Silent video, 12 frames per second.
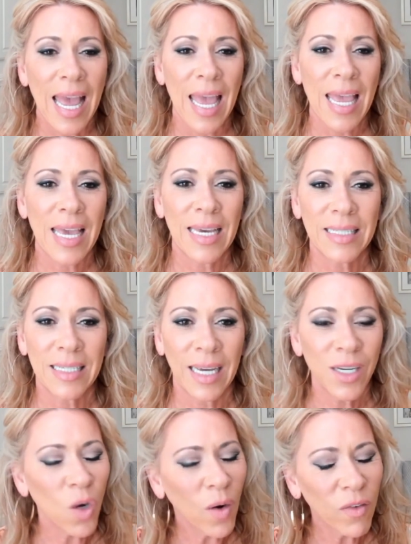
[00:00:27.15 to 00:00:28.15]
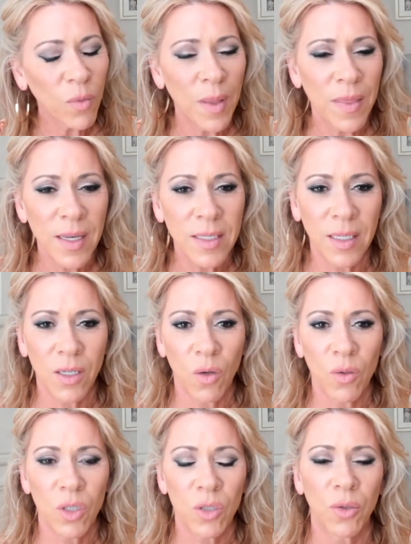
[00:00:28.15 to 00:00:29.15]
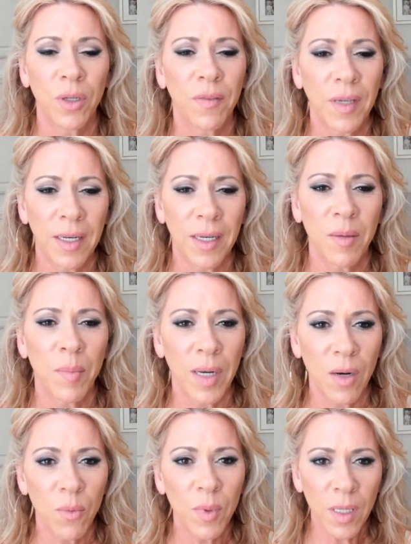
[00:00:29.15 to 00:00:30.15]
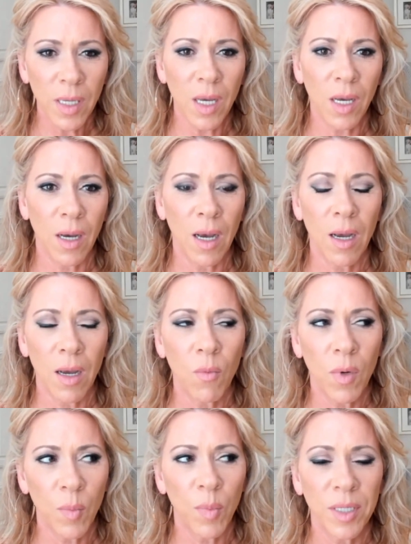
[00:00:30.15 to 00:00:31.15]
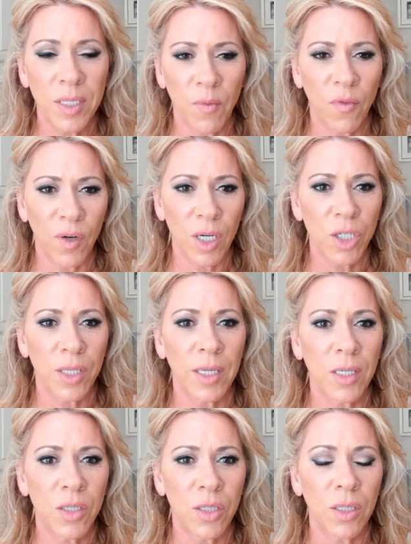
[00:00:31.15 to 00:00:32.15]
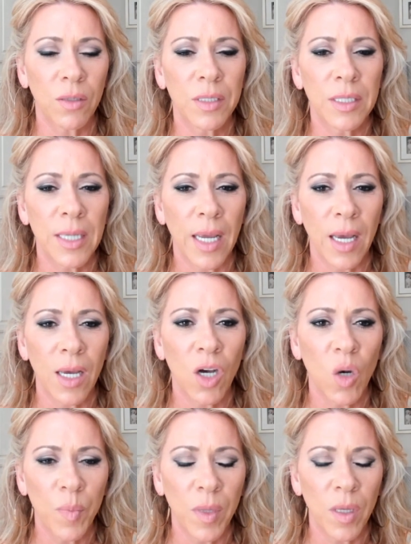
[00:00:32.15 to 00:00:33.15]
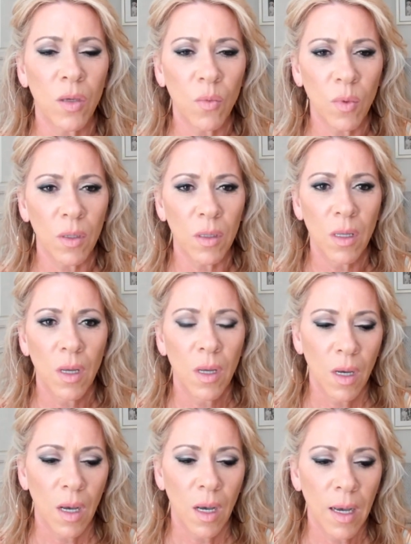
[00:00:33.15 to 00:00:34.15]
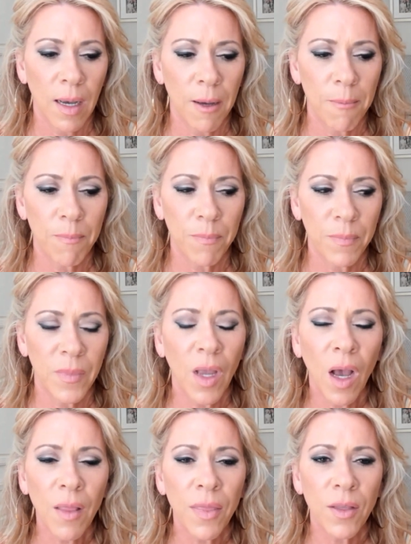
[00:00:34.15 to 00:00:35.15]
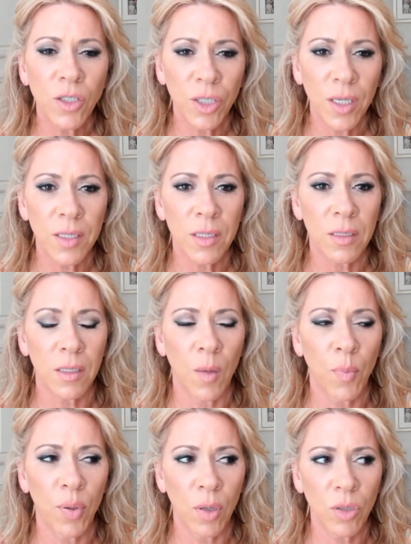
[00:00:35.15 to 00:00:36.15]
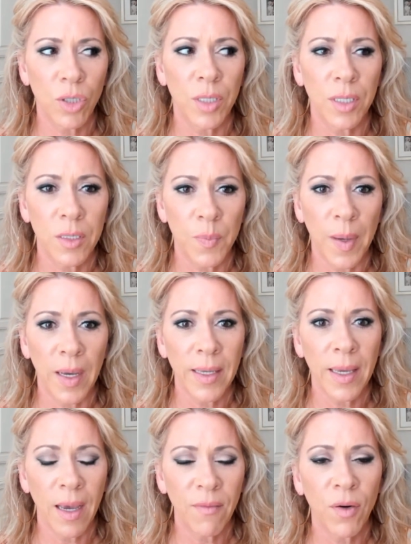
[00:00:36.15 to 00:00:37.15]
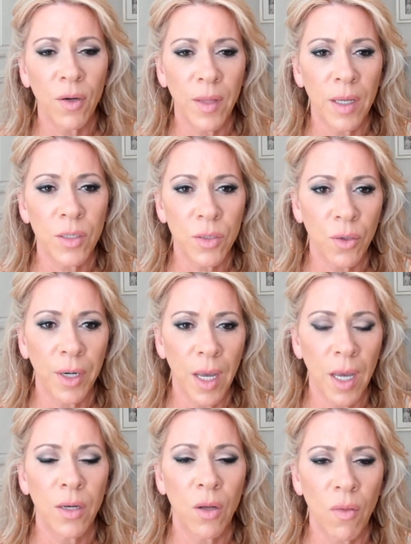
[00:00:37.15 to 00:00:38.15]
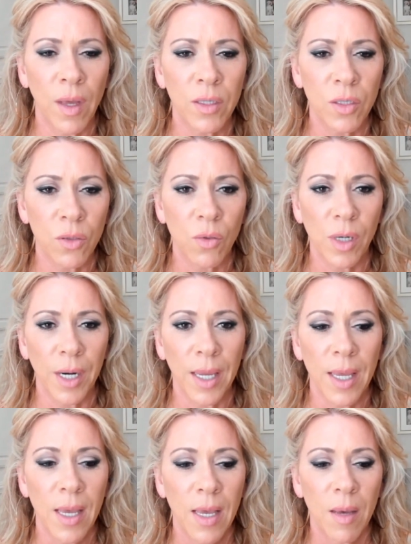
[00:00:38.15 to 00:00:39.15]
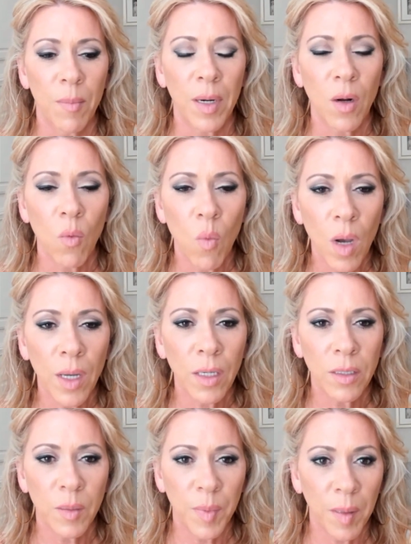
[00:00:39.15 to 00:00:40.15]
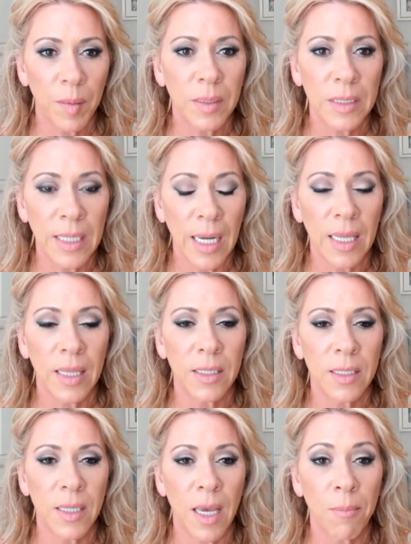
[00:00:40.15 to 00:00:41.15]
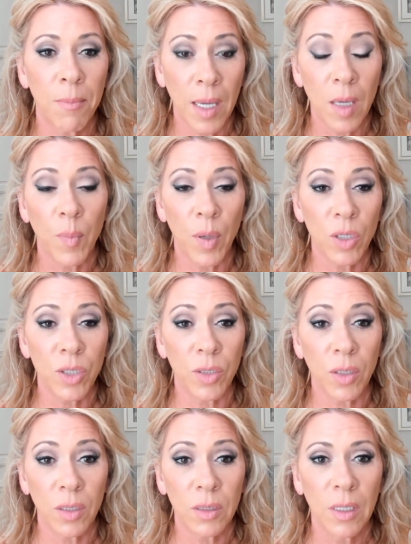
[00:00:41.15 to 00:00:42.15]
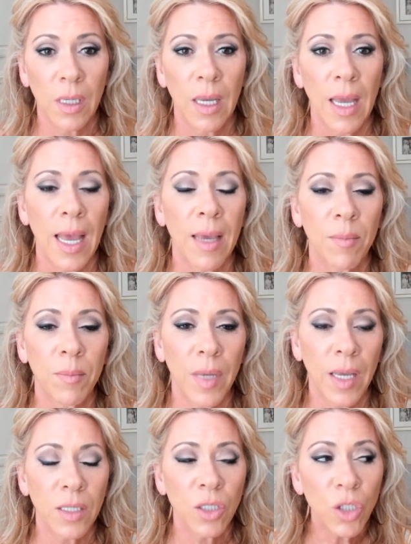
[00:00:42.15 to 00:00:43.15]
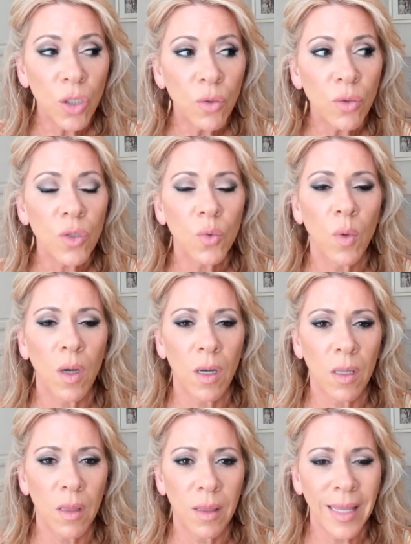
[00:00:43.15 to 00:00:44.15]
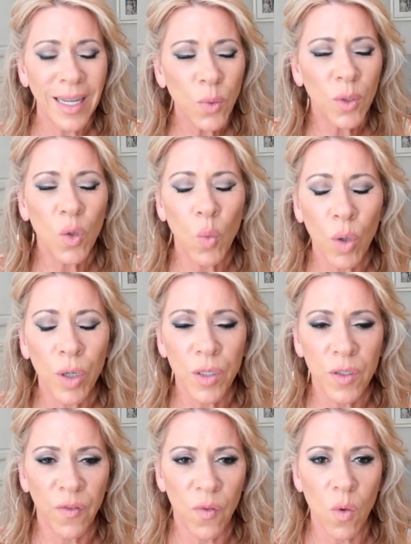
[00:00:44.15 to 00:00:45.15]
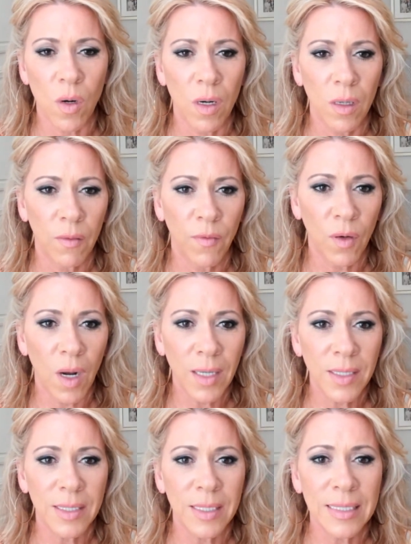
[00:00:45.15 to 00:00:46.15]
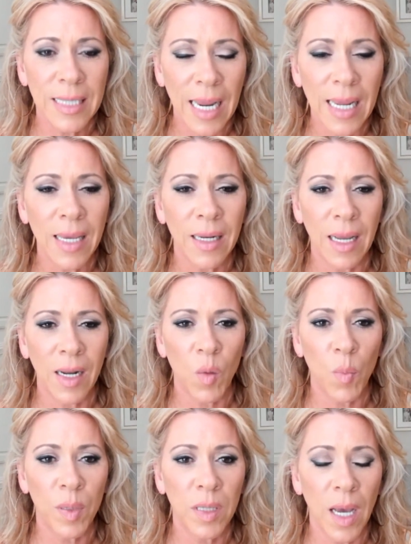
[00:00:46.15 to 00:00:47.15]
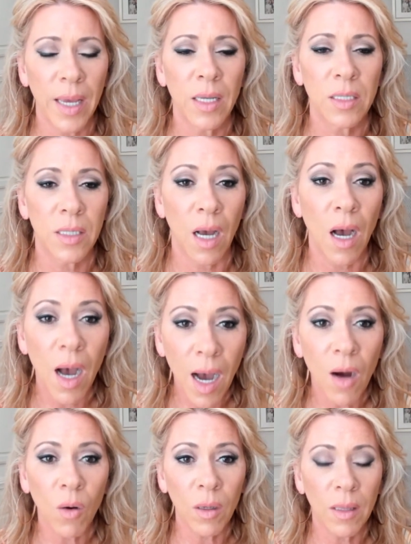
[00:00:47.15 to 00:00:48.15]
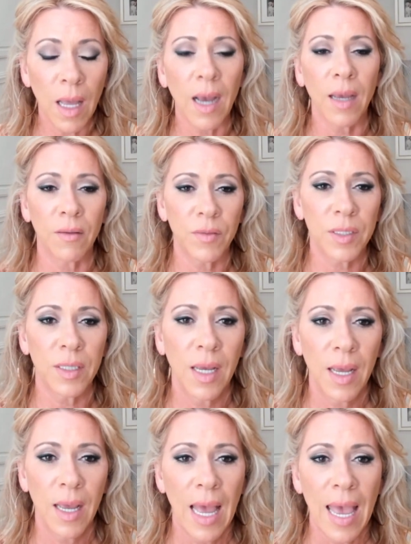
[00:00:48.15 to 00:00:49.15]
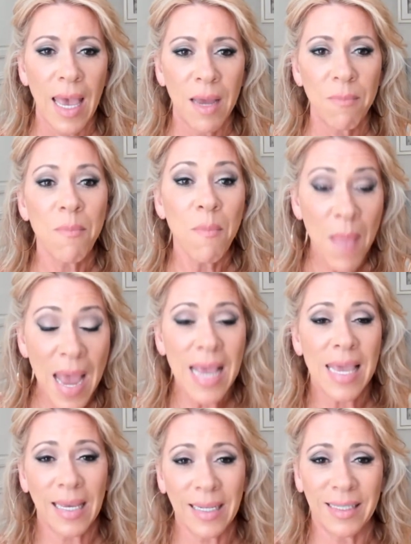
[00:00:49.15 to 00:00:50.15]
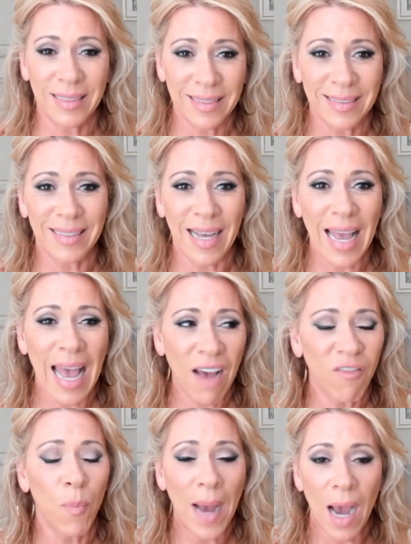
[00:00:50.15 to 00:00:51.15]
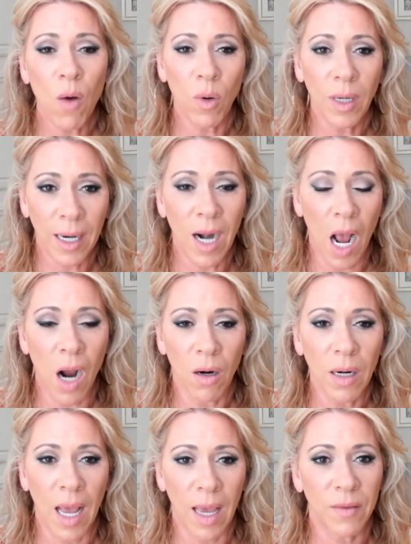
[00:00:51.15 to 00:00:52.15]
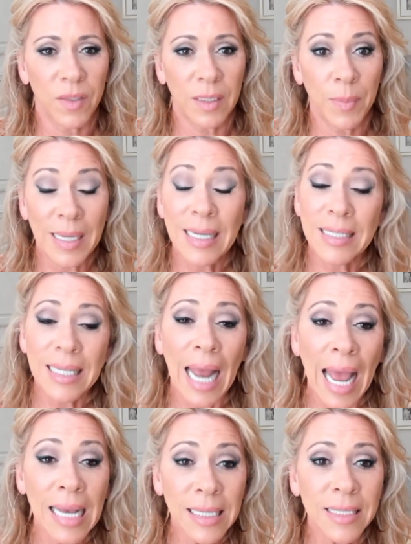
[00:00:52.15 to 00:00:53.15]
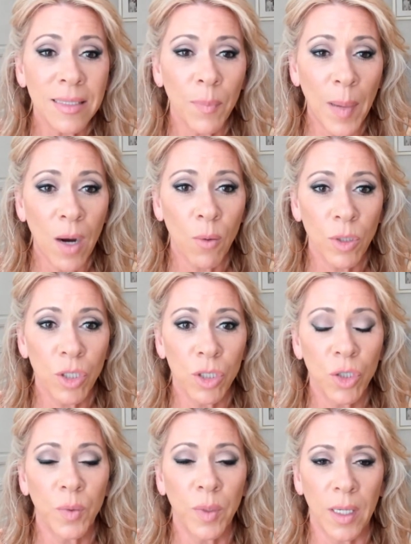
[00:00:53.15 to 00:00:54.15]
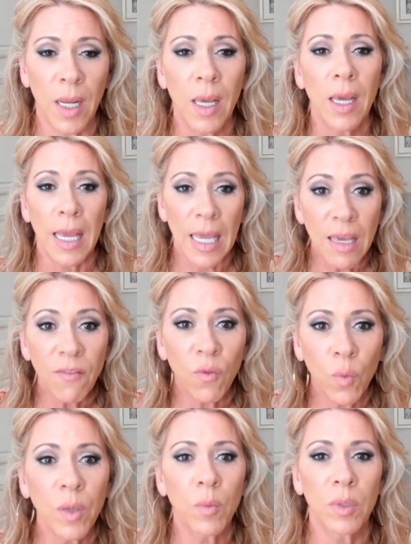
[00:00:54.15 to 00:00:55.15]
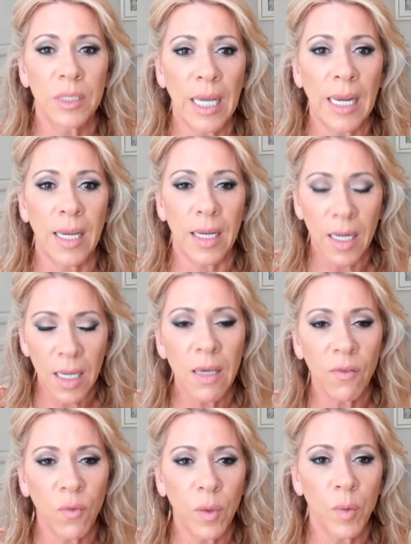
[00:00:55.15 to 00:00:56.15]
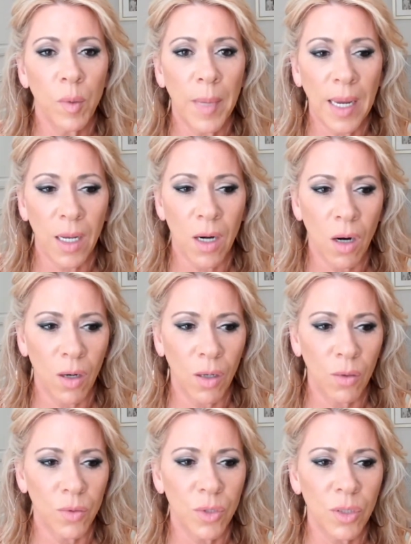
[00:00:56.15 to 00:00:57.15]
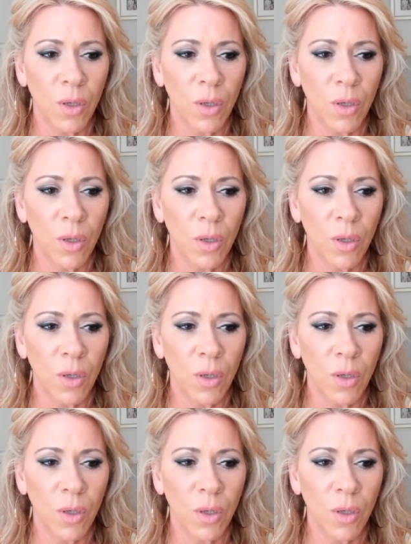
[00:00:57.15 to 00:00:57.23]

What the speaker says: And I know everyone thinks they know the story of Gideon, but I want to bring some fresh things to you today. I hope that you will not just approach this by, yeah, I've heard that story, I know that story, but I want you to be able to take this and make it personal and use what that's what the word is for us to take it and apply it to our lives and make it have power in our lives because it has the power to do it if we will take it, if we will make it our own.